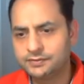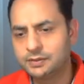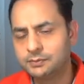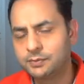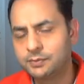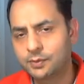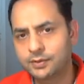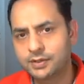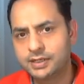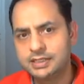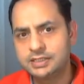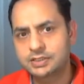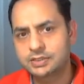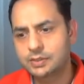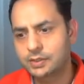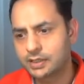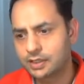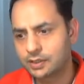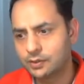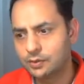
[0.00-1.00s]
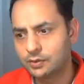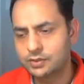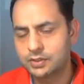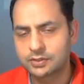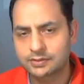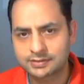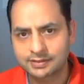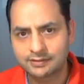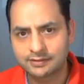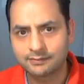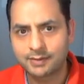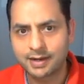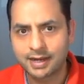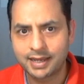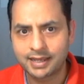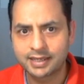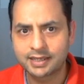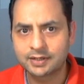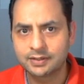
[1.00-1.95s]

the brokerage, you can go yourself buy